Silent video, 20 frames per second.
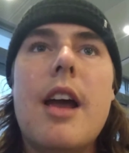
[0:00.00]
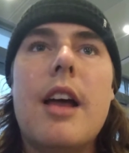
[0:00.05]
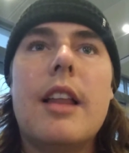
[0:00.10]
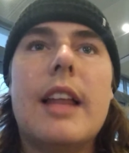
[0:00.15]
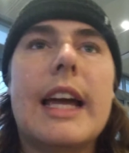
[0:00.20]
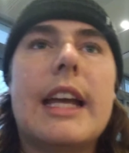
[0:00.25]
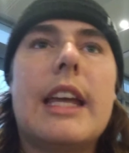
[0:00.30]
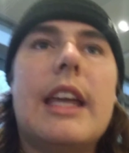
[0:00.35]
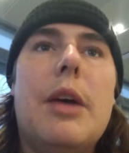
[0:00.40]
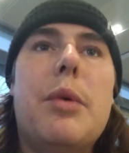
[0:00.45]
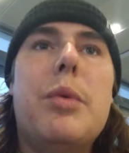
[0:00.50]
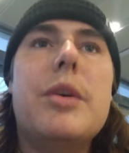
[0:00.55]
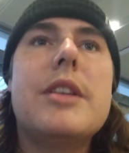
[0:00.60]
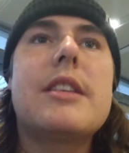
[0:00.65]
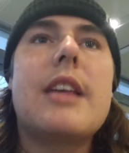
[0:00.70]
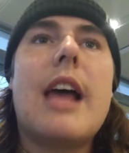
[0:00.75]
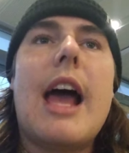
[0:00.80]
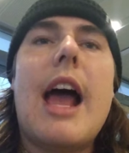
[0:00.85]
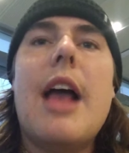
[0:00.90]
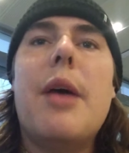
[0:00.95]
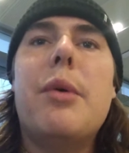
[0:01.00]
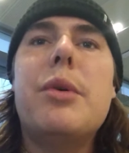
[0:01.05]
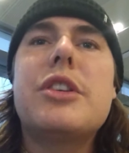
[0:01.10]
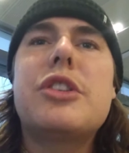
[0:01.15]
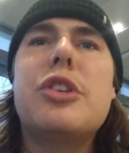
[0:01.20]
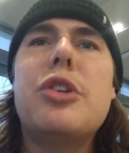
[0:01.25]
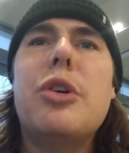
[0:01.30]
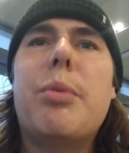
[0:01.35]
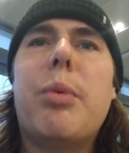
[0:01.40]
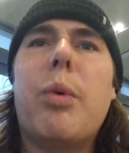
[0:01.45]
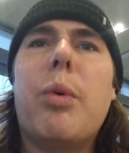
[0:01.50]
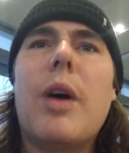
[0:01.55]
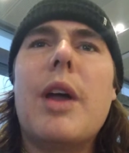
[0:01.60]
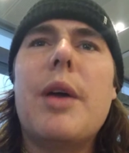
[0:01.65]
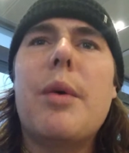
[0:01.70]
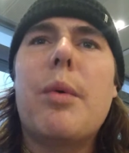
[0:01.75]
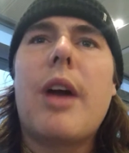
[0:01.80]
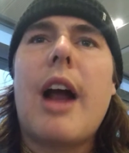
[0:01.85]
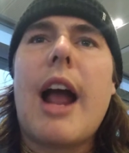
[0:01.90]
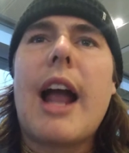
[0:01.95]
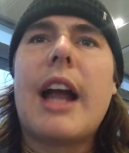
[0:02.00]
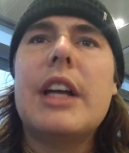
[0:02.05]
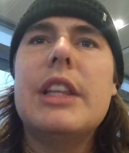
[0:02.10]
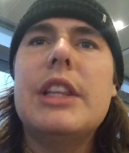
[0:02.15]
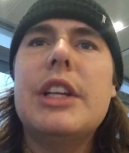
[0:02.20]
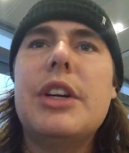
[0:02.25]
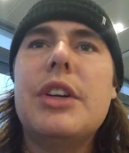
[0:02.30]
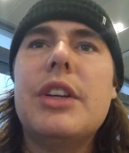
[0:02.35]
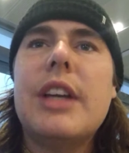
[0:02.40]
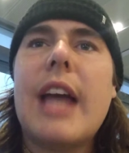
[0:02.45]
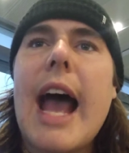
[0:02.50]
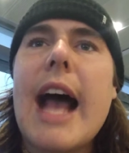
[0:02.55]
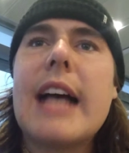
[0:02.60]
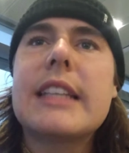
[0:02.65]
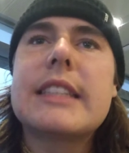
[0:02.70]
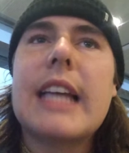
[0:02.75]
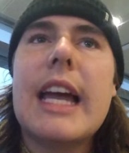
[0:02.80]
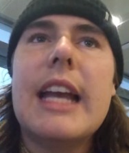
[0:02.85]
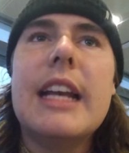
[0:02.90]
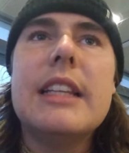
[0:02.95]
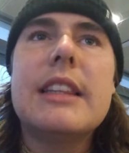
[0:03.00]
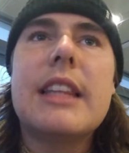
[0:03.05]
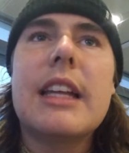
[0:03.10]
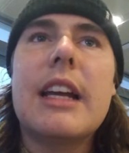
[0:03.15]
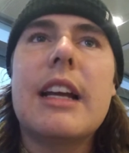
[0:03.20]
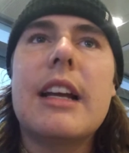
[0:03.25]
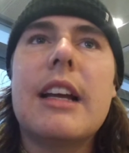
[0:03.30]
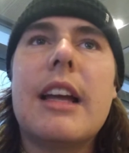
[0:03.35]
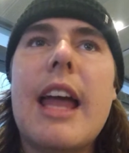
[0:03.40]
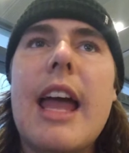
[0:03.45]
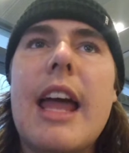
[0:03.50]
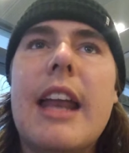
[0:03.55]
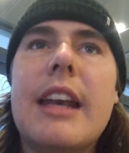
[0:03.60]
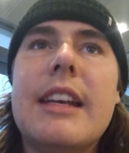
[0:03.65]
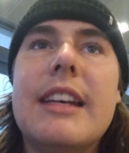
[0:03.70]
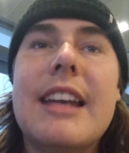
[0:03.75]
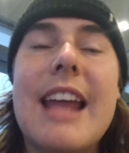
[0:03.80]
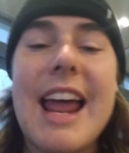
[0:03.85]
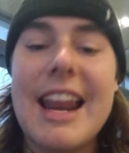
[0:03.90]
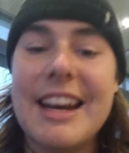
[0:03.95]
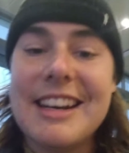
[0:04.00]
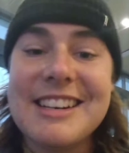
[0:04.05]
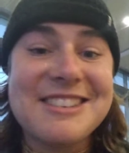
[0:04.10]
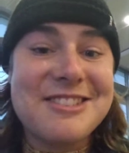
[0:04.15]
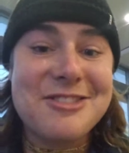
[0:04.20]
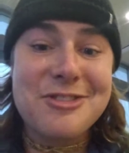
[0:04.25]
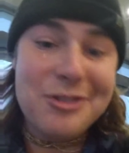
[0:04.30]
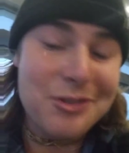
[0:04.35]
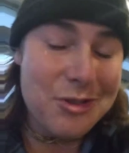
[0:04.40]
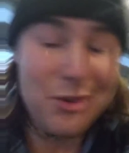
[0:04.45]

Like it was to a point where I could literally ask anything, and